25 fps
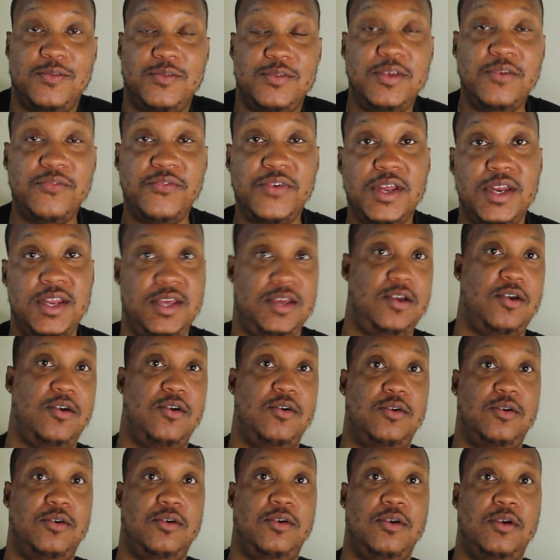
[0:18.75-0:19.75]
the
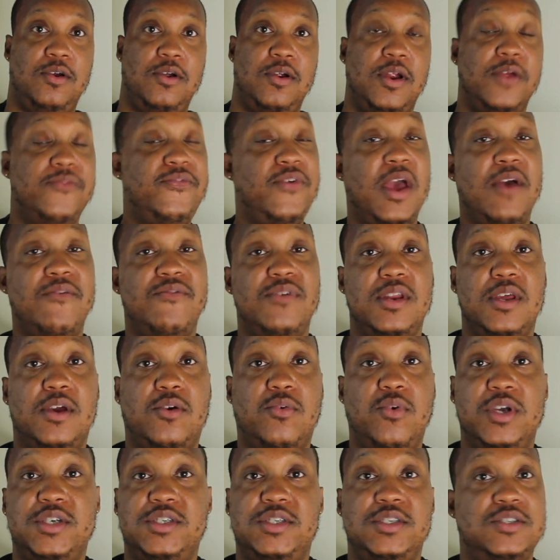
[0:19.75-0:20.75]
video. If you have any
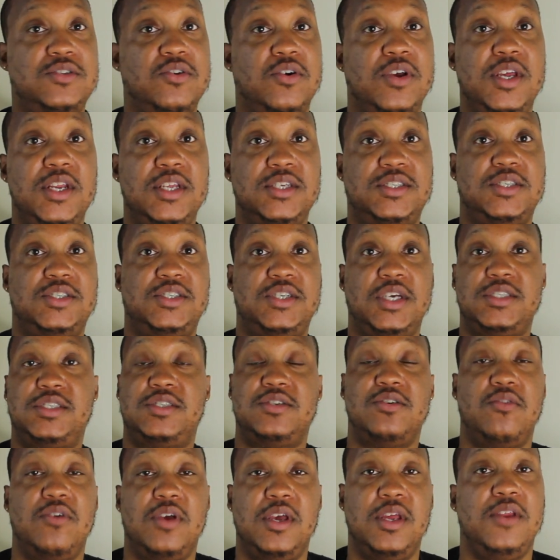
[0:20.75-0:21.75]
questions or any
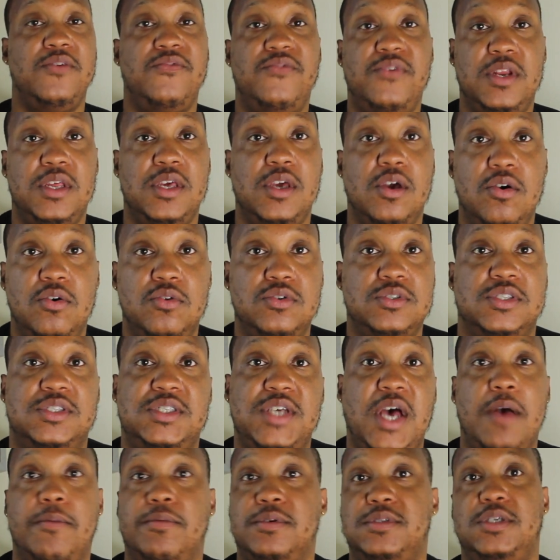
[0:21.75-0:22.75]
suggestions on any videos or
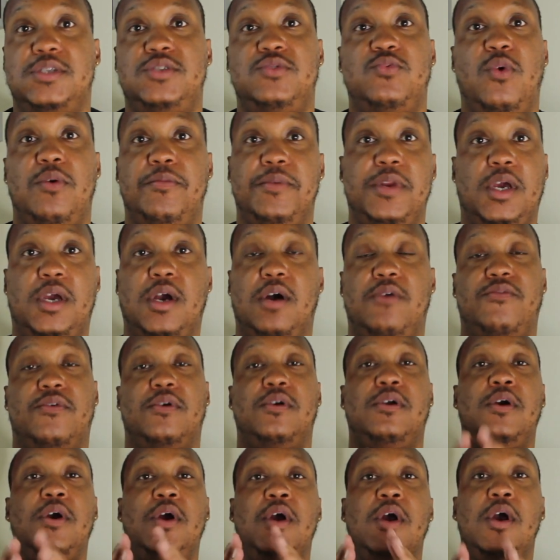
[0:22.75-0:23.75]
topics that you want me to
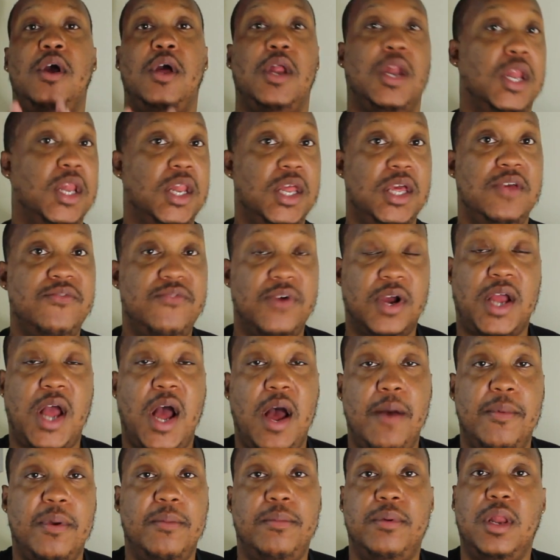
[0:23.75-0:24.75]
cover, leave a
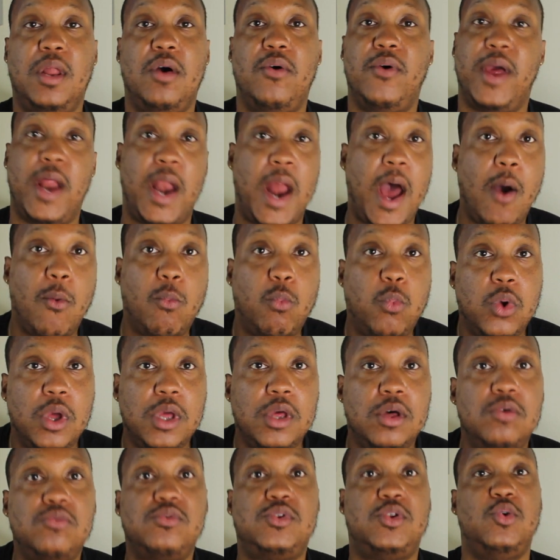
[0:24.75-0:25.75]
comment below and I
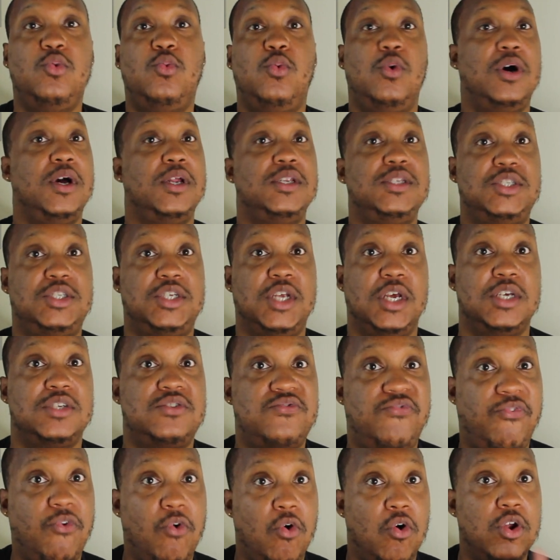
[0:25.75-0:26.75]
will do one
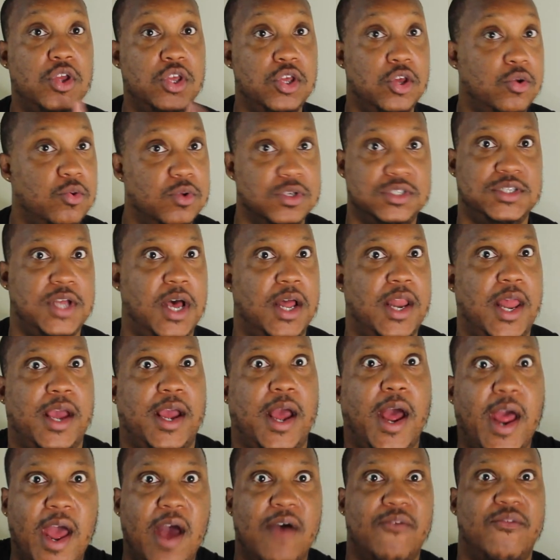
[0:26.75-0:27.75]
just for you. It's not
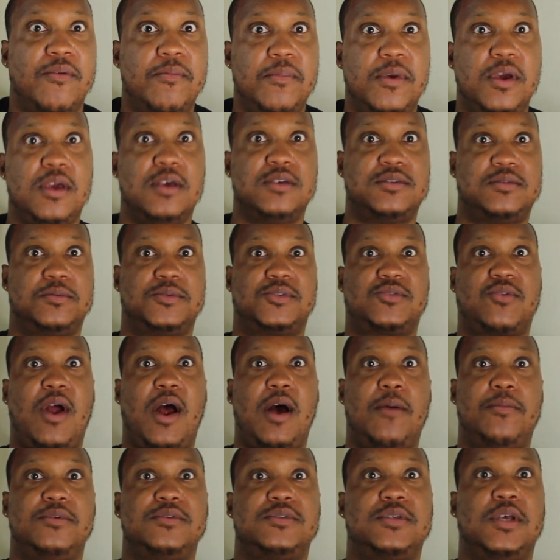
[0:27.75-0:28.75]
like I have 1 million
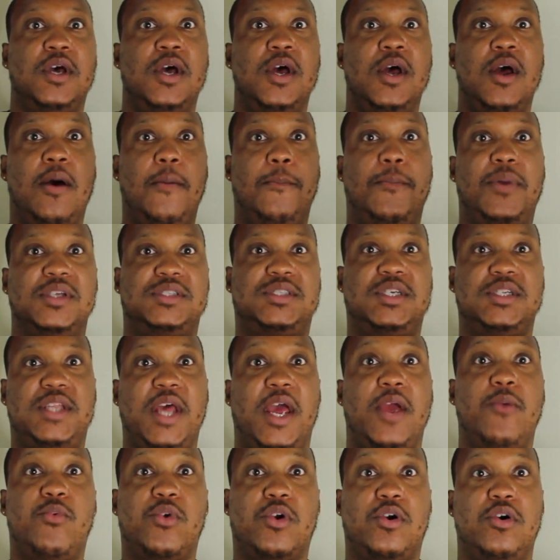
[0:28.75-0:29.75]
subscribers, but
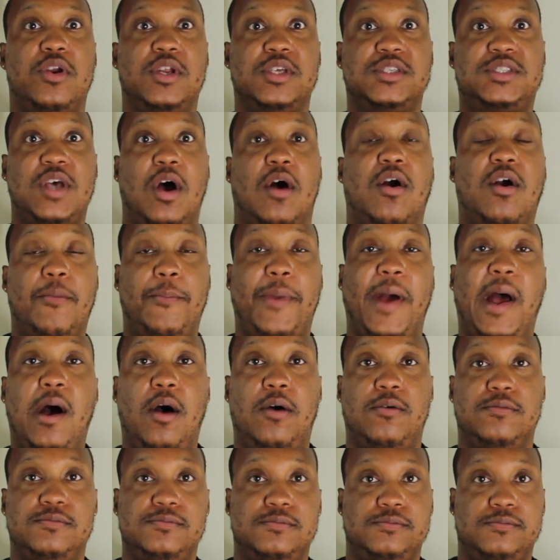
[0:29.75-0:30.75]
today we're going to talk
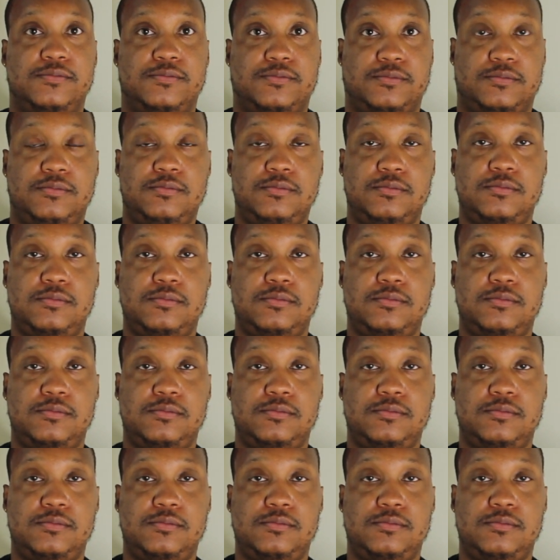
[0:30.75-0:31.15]
about